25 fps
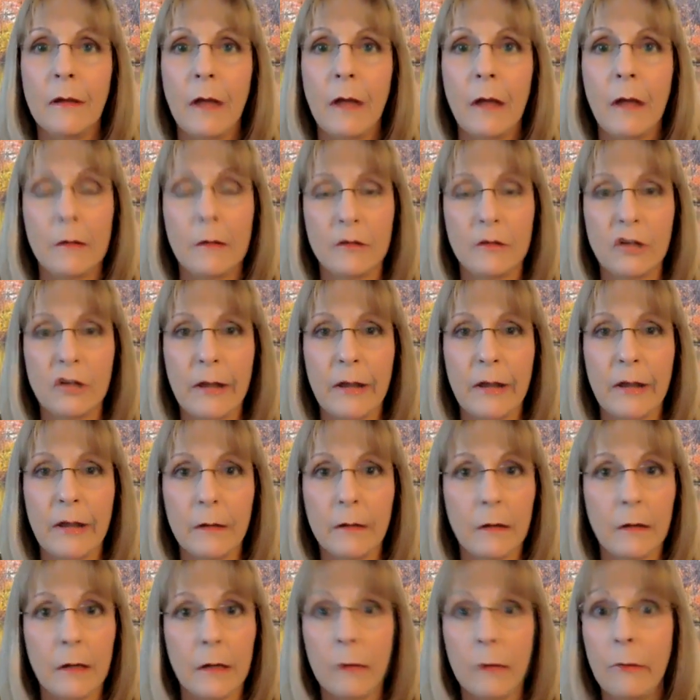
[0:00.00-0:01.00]

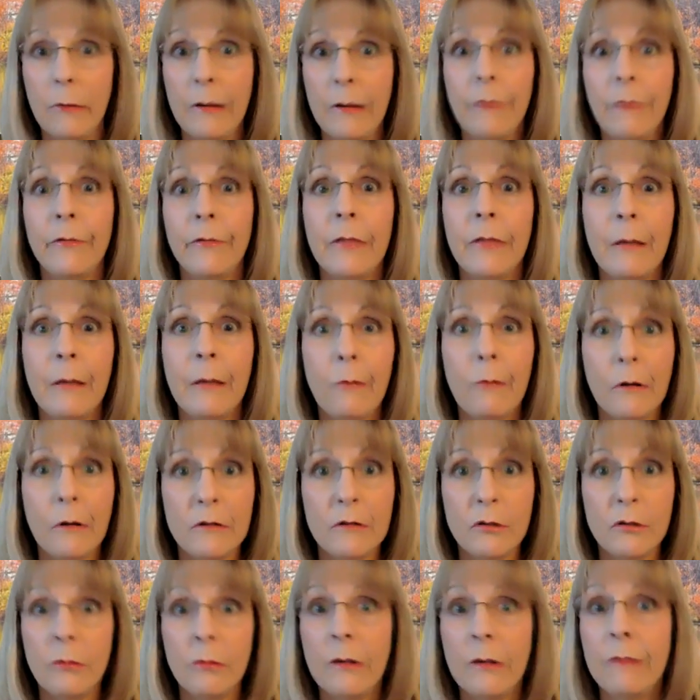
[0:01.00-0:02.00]
energetically whenever they
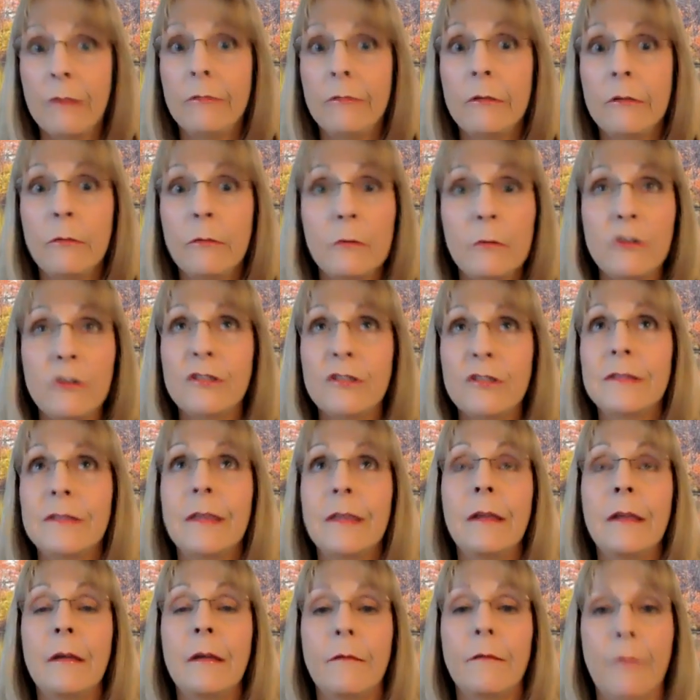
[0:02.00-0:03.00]
want to, whenever you would just
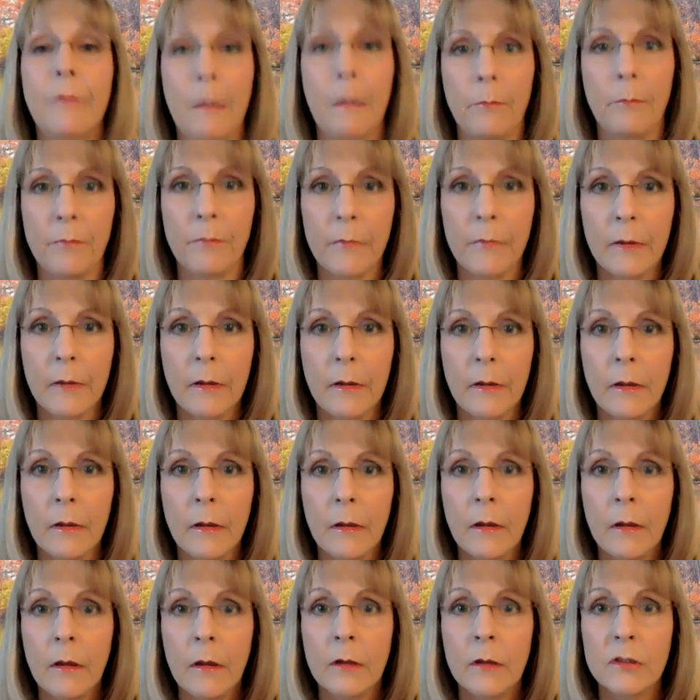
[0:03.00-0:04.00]
think of them.
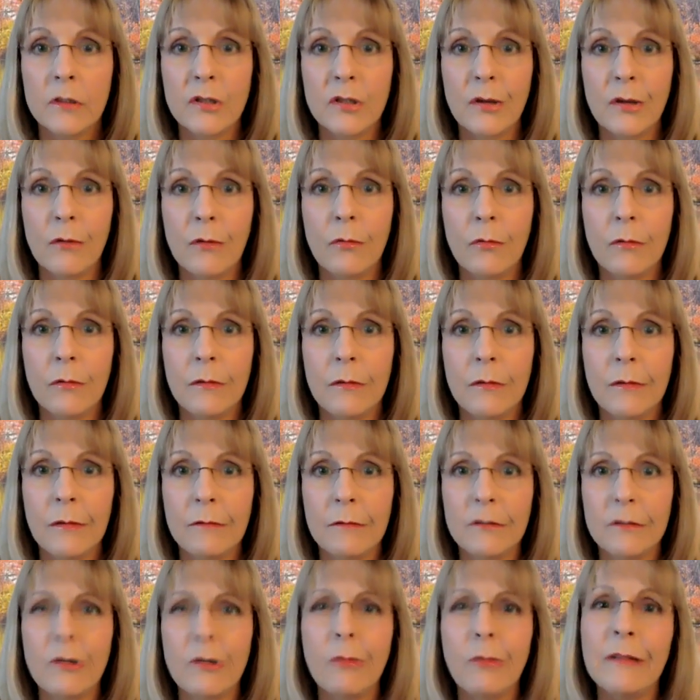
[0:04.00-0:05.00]
So
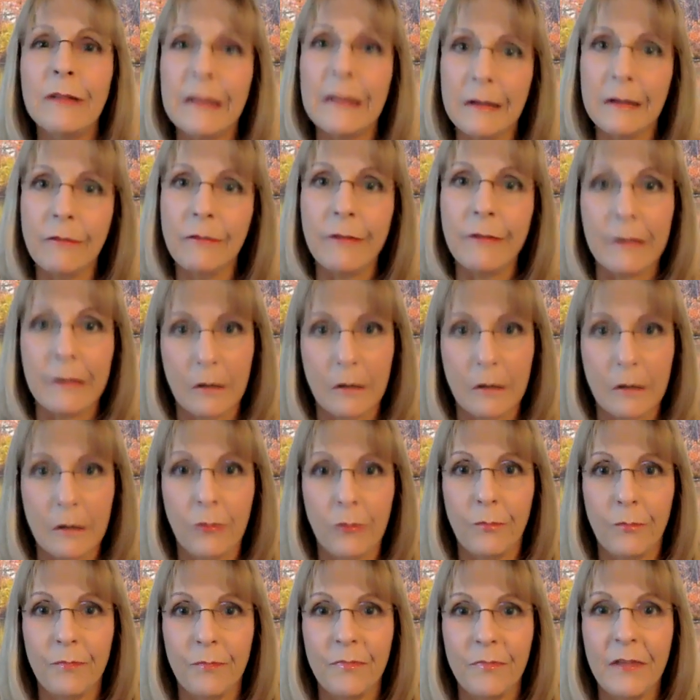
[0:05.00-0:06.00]
there's no leaving you,
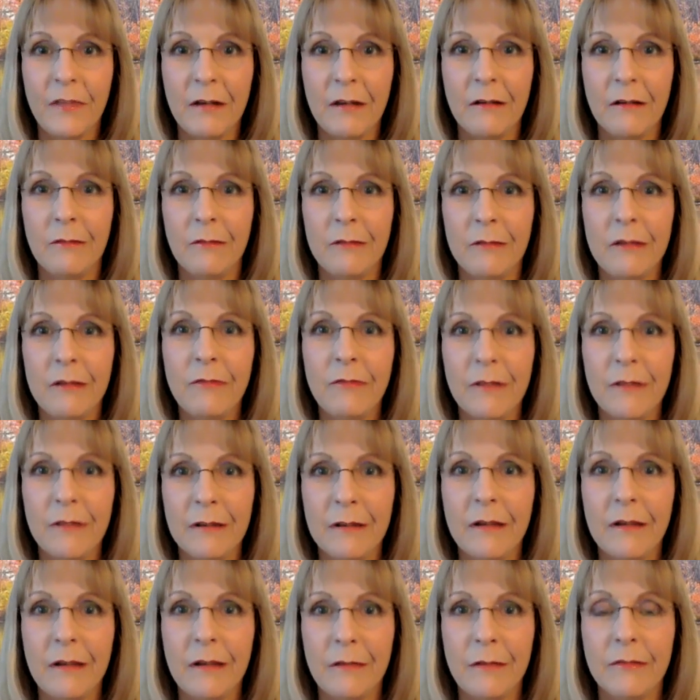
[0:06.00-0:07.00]

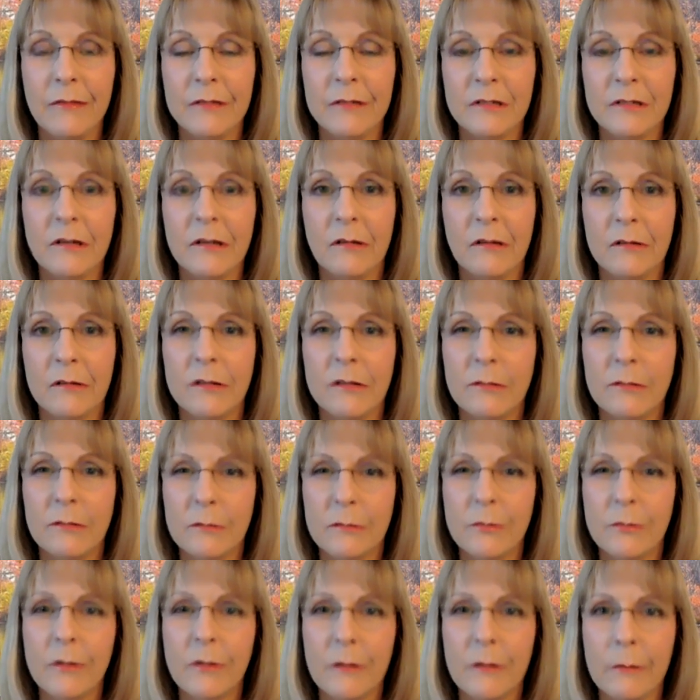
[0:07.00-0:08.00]
even so. So
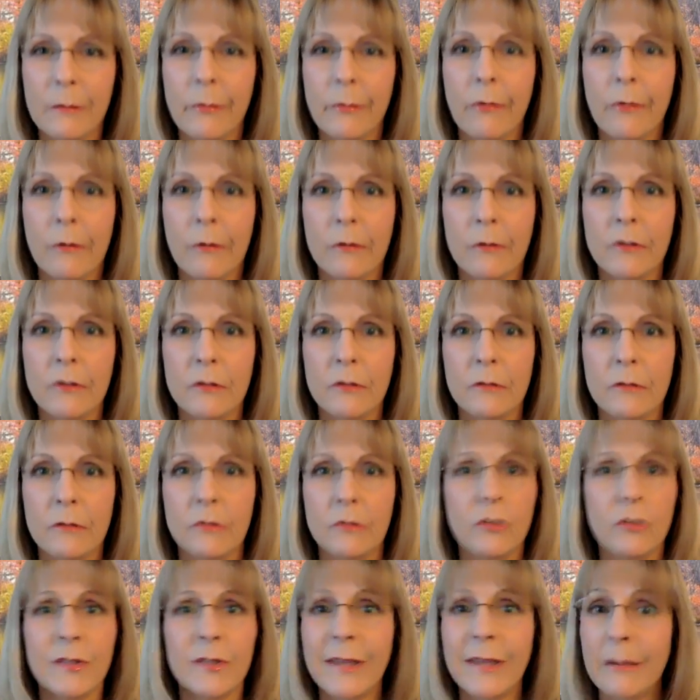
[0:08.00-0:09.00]
it's really important to,
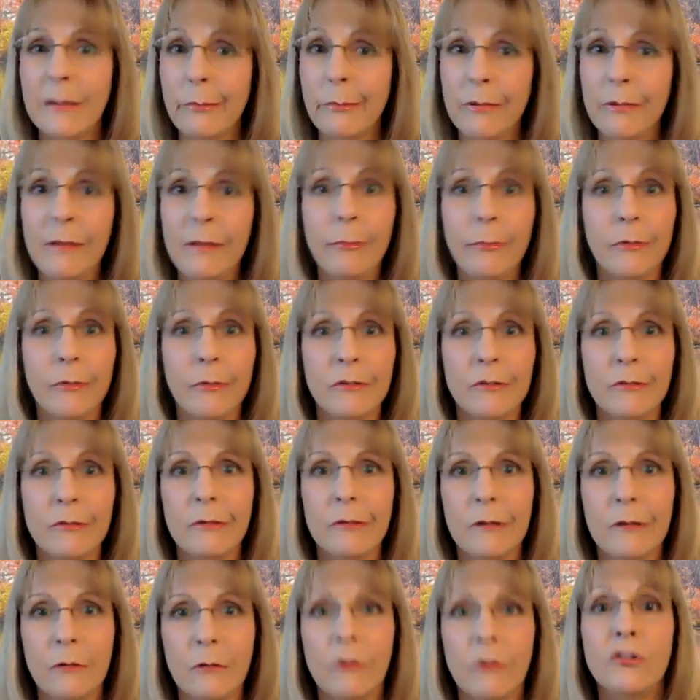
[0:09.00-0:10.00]
just like people, to
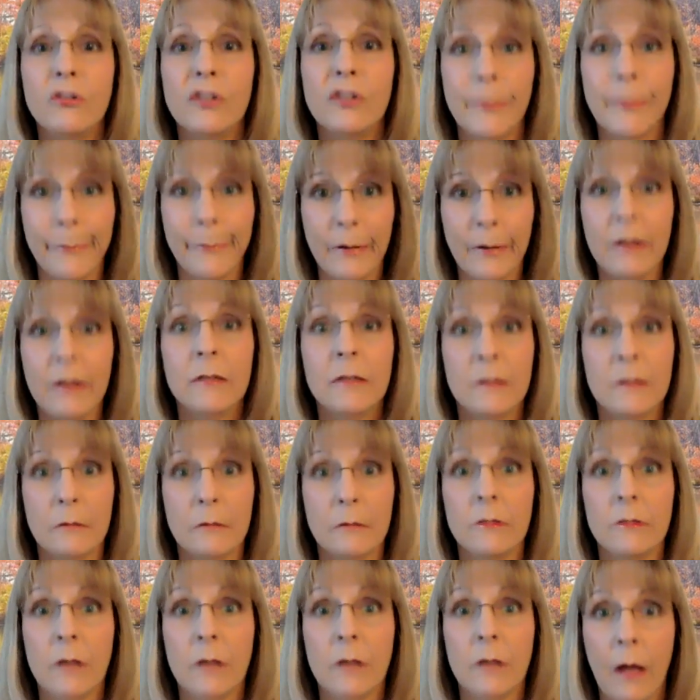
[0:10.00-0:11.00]
encourage them when it's
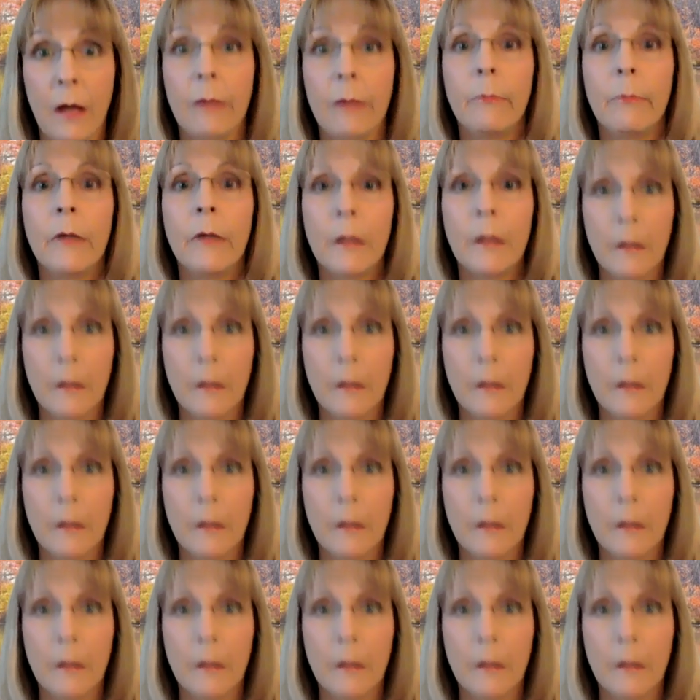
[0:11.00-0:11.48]
their time.